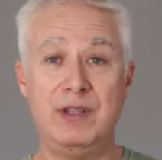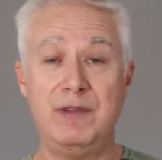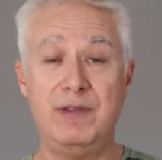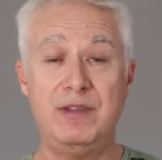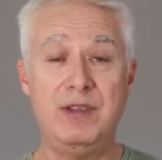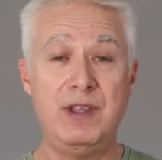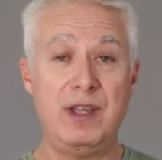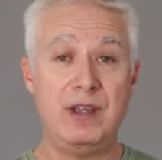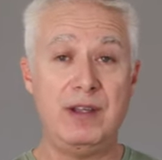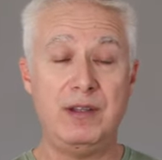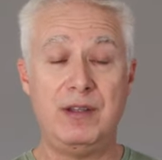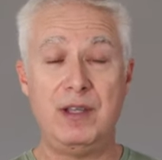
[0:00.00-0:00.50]

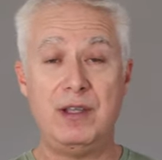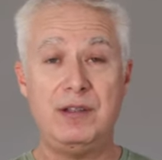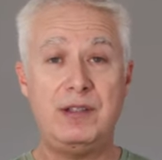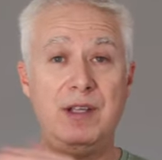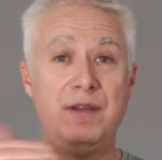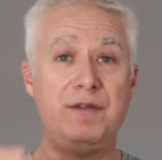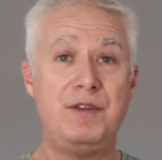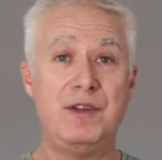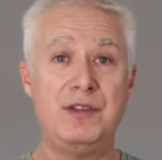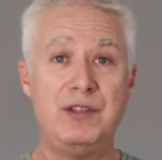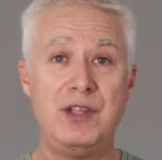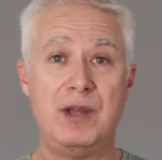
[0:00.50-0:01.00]
Even though they're
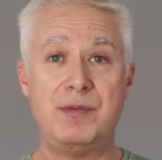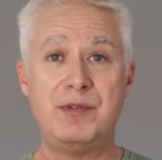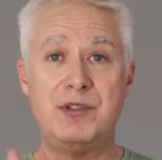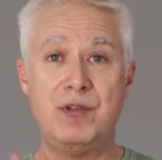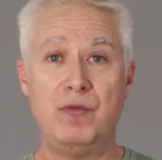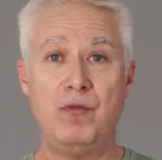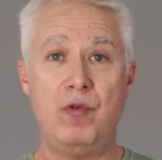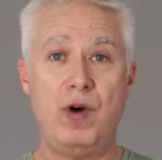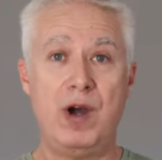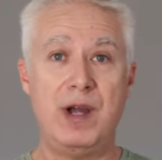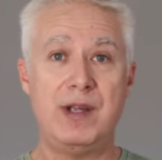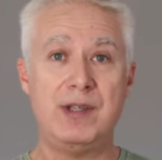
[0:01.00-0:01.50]
different types
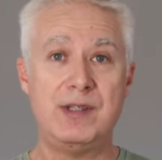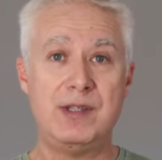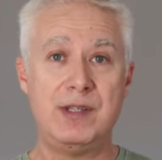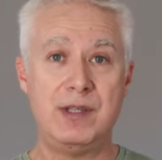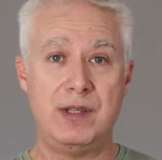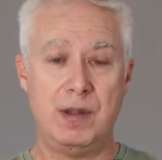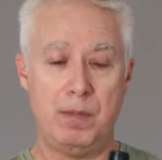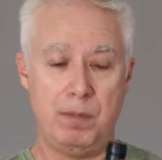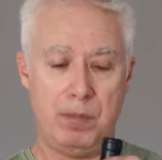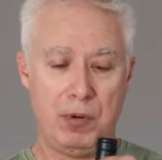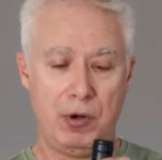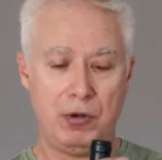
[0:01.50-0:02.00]
of wines,
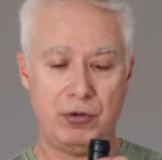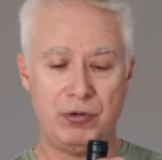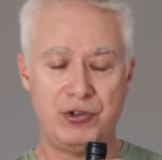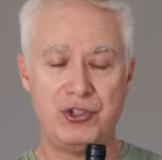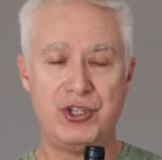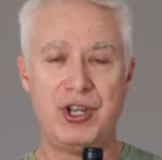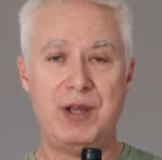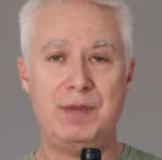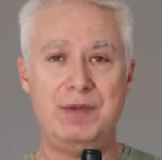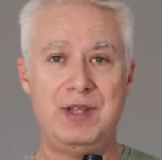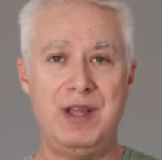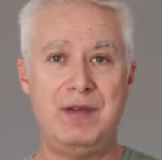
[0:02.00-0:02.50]
the bottle
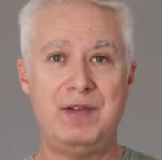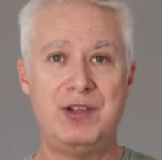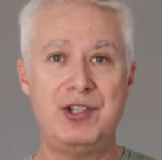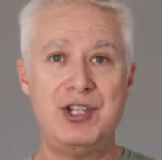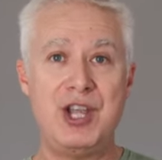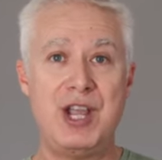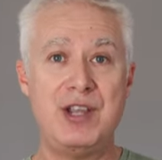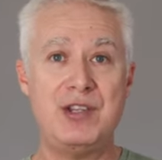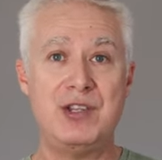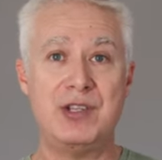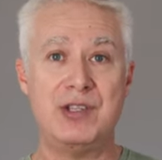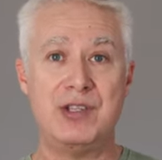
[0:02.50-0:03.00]
shape never
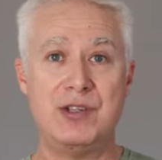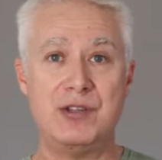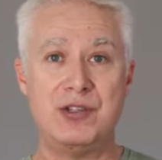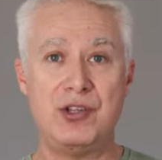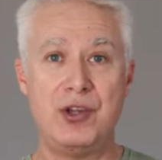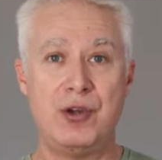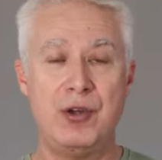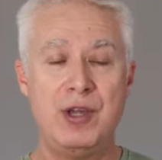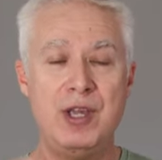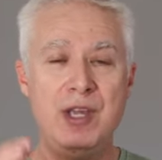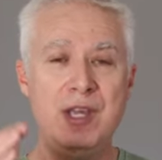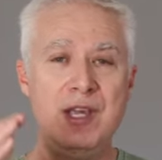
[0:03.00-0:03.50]
changes. And
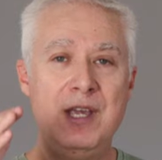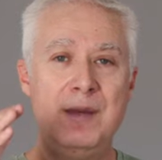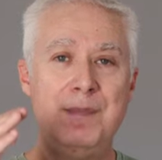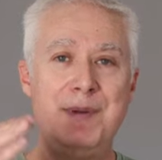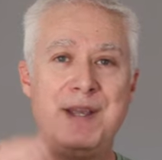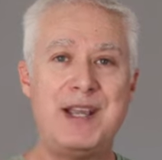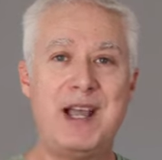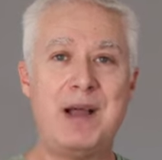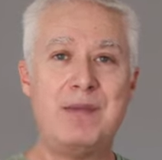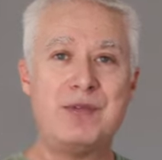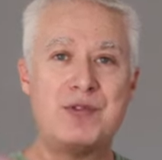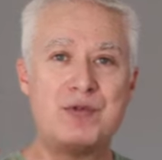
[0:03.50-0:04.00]
so it
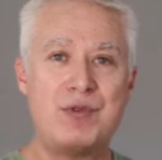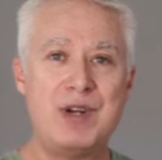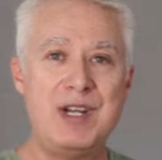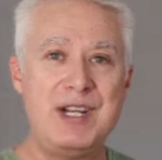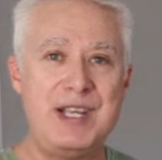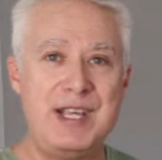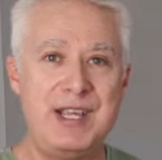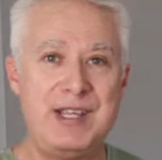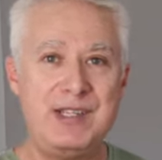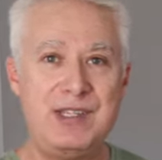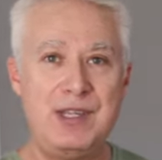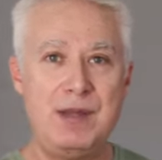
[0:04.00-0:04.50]
becomes
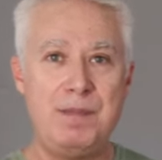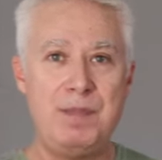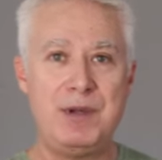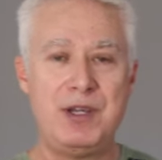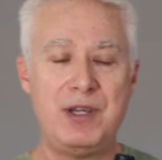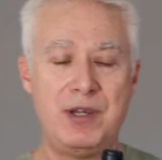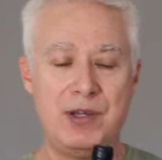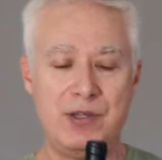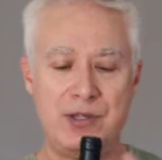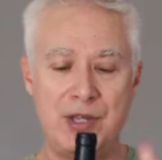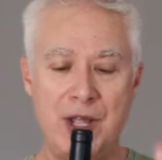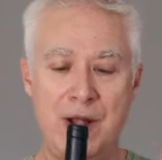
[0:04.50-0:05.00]
really easy
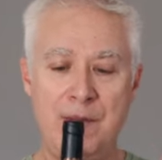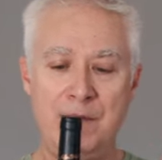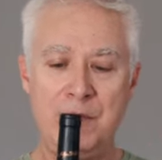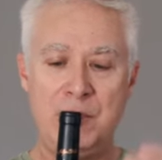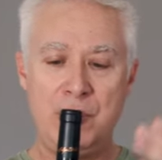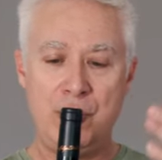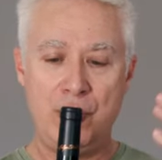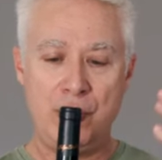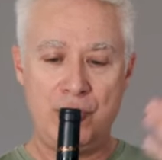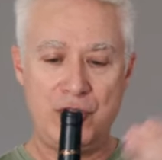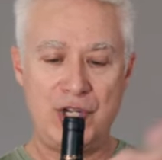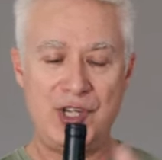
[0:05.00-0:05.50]
because
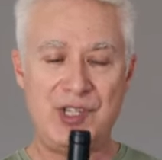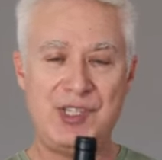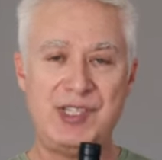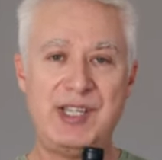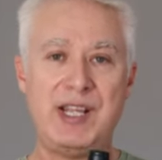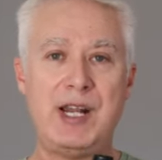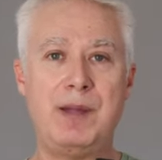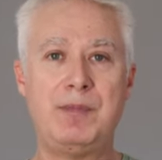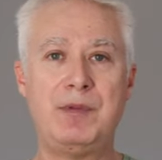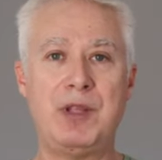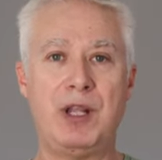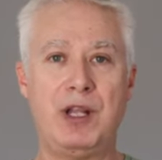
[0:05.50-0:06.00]
you just
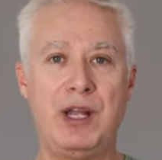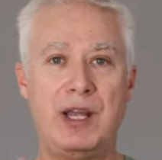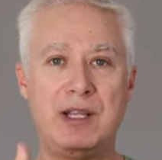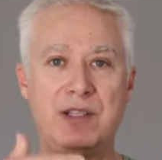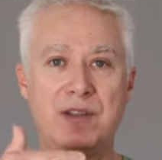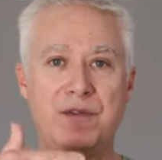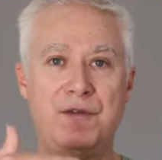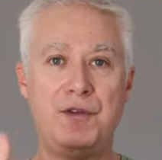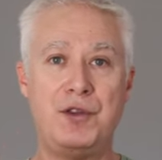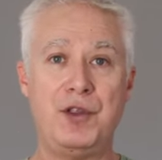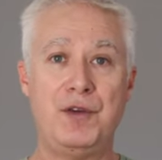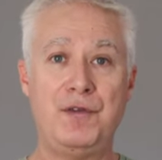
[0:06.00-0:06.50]
set up the
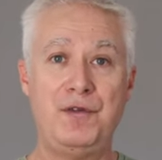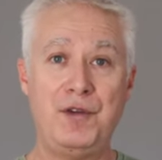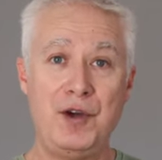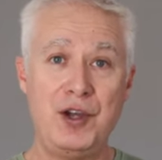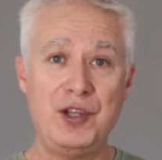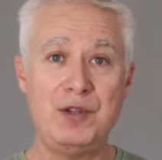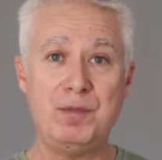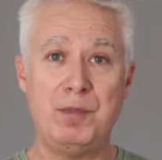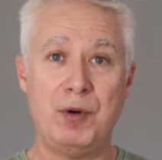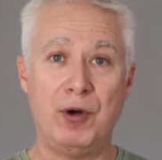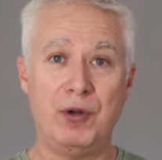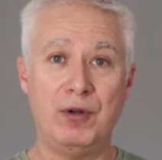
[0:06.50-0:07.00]
lights for the
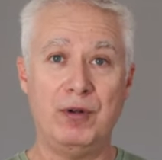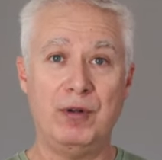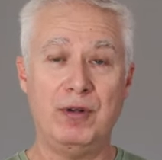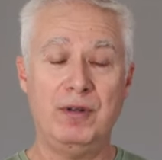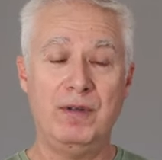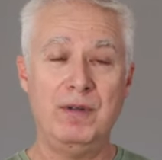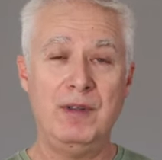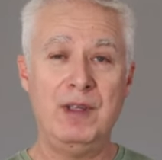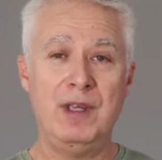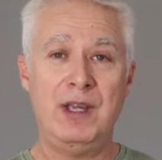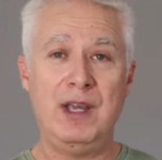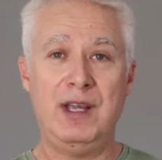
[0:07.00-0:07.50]
first bottle.